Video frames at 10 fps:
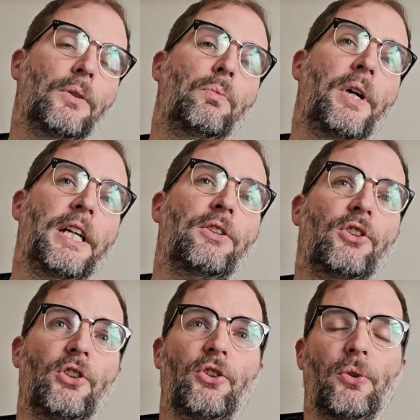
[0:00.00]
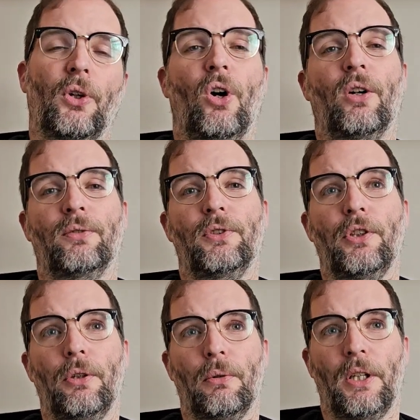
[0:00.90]
We're introduced to a lot of
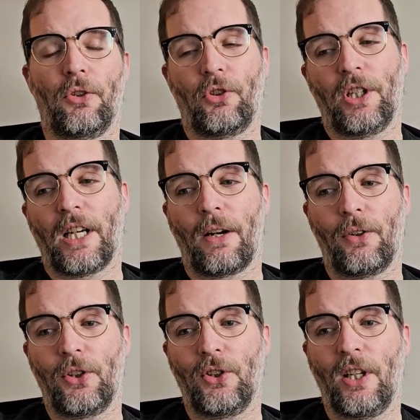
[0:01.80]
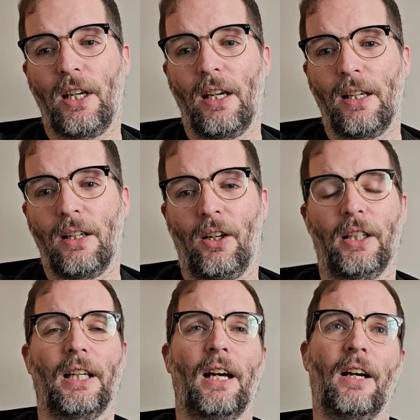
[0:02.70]
new and interesting characters here,
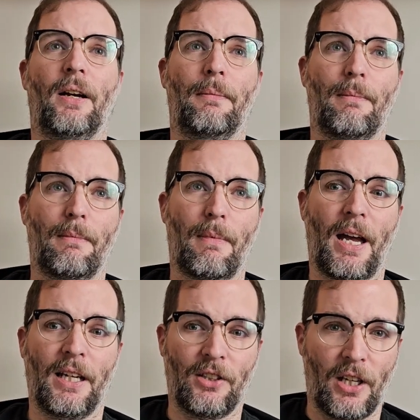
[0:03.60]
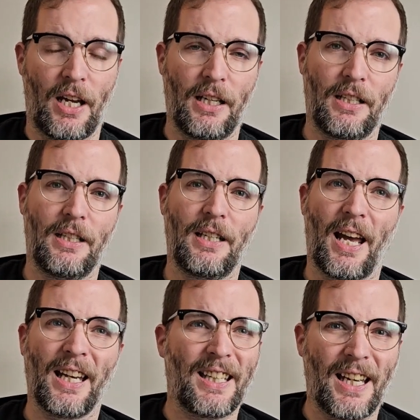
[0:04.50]
like um, Egyanin,
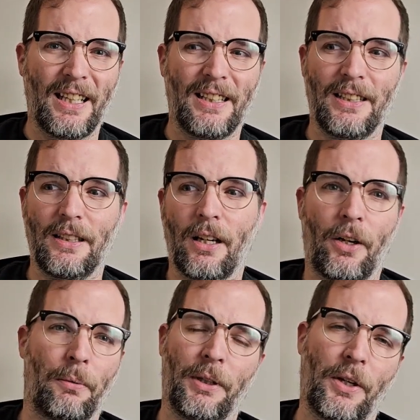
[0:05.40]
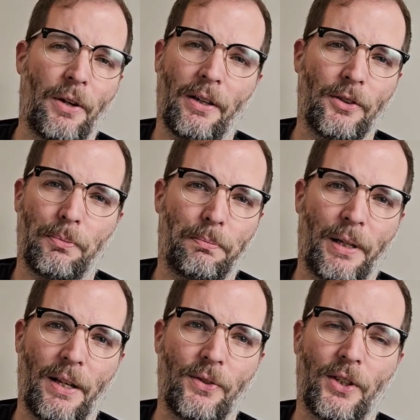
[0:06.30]
Egyanin. I don't really know how it's
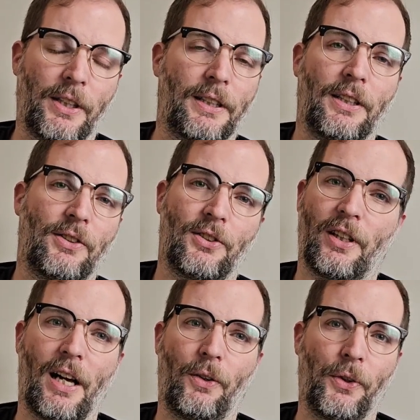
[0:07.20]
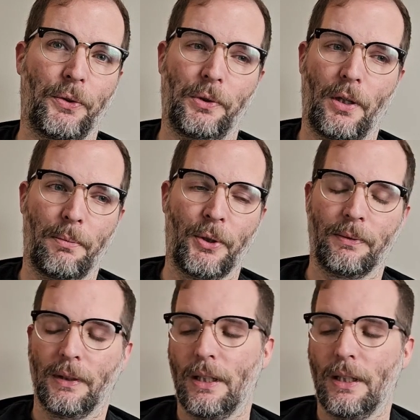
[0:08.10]
pronounced. I didn't listen to that on the audiobook.